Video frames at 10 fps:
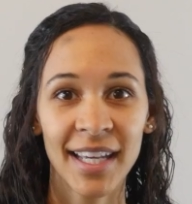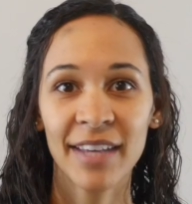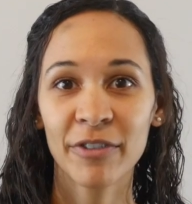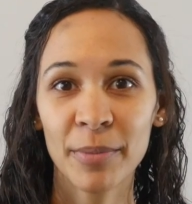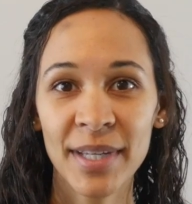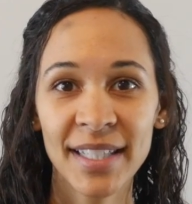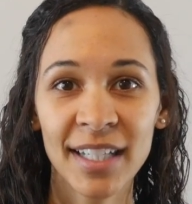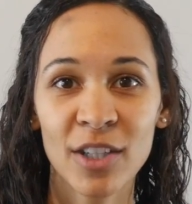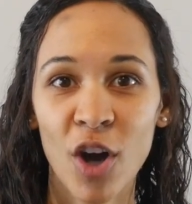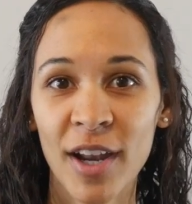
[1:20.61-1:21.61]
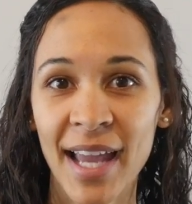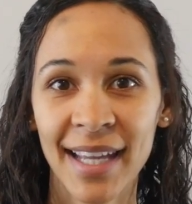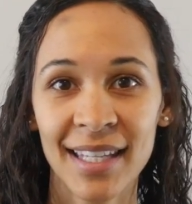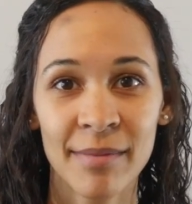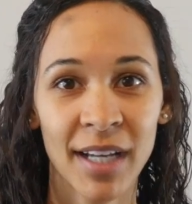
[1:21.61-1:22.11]
If you're missing
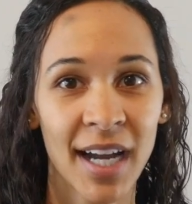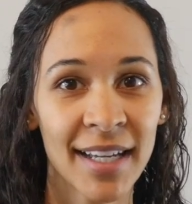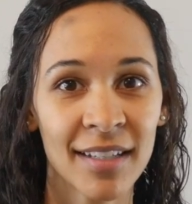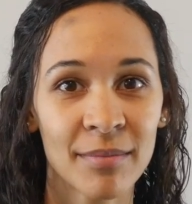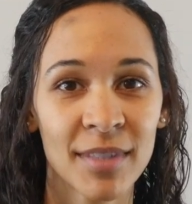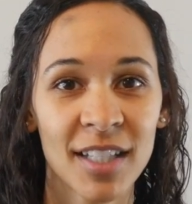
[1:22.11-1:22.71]
non-academic items,